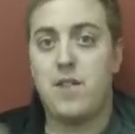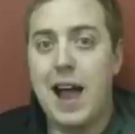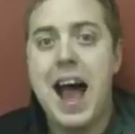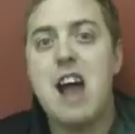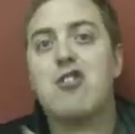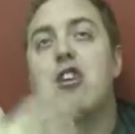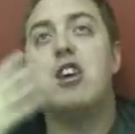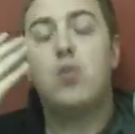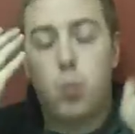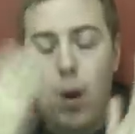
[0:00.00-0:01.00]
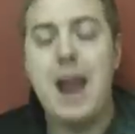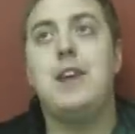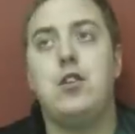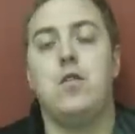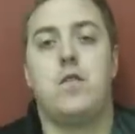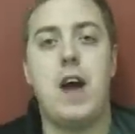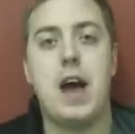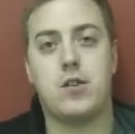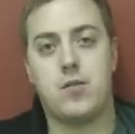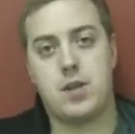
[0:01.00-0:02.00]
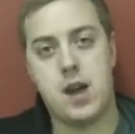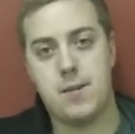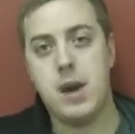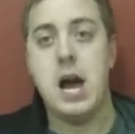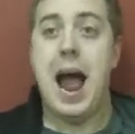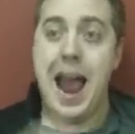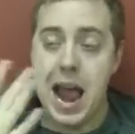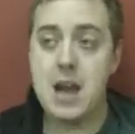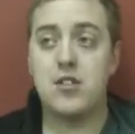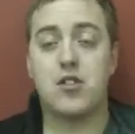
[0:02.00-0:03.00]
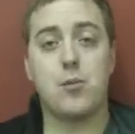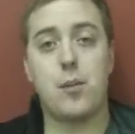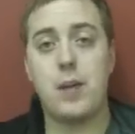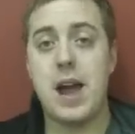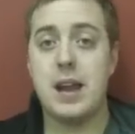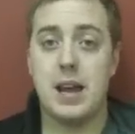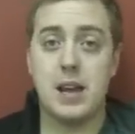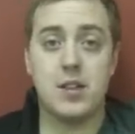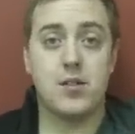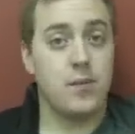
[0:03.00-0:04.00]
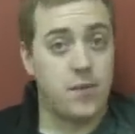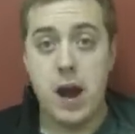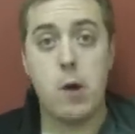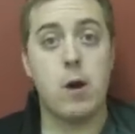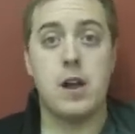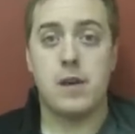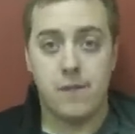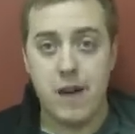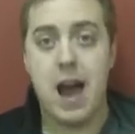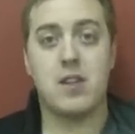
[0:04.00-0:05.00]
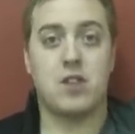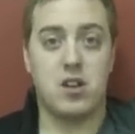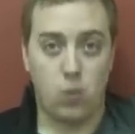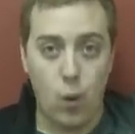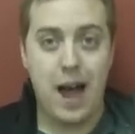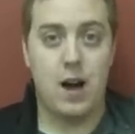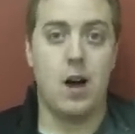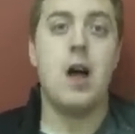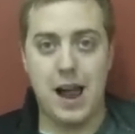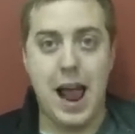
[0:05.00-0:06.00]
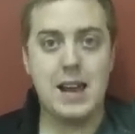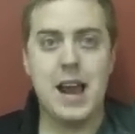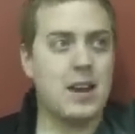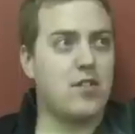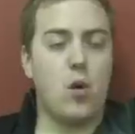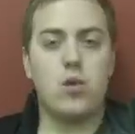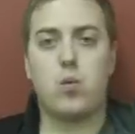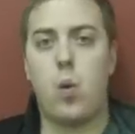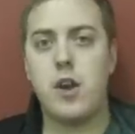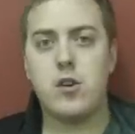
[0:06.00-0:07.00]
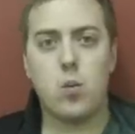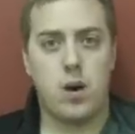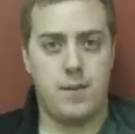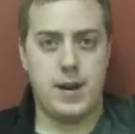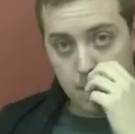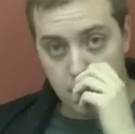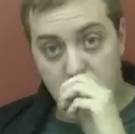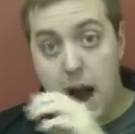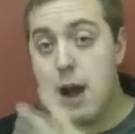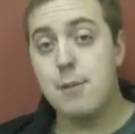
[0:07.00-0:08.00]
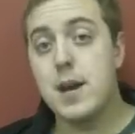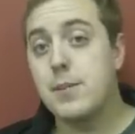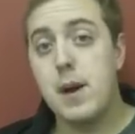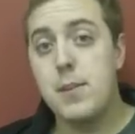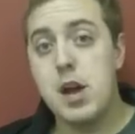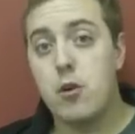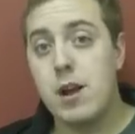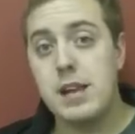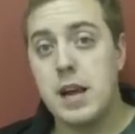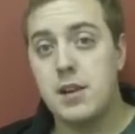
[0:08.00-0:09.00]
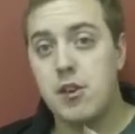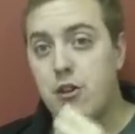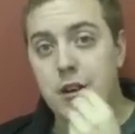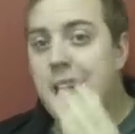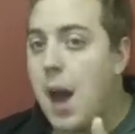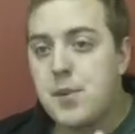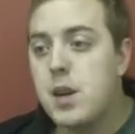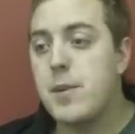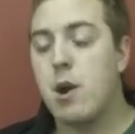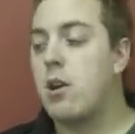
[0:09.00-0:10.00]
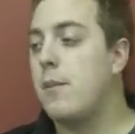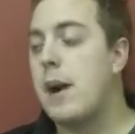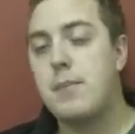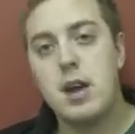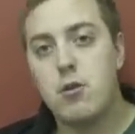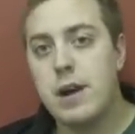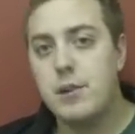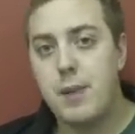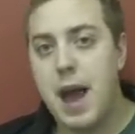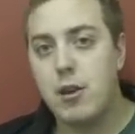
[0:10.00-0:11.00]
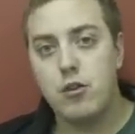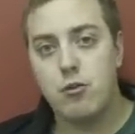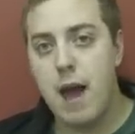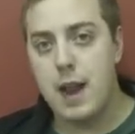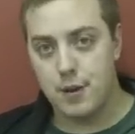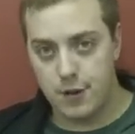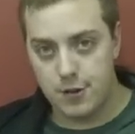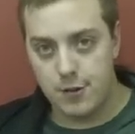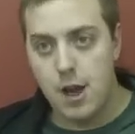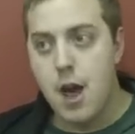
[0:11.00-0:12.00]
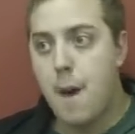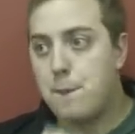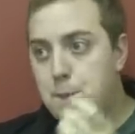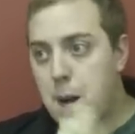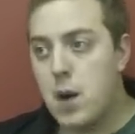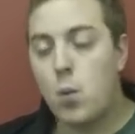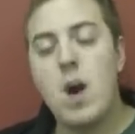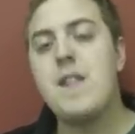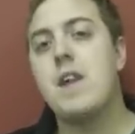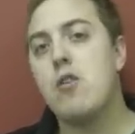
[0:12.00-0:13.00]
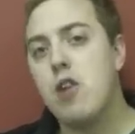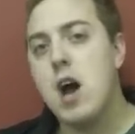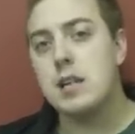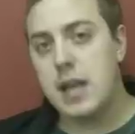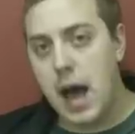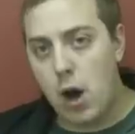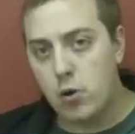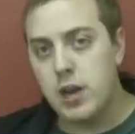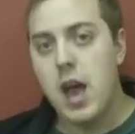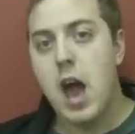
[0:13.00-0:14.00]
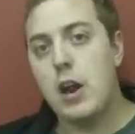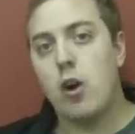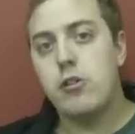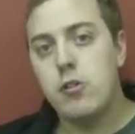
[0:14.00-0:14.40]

Flash is way too fast for them. And Superman is very fast as well. And heck, so is Wonder Woman. Iron Man might be a great tactician. Captain America might be a great battle strategist. But when they're knocked out, and all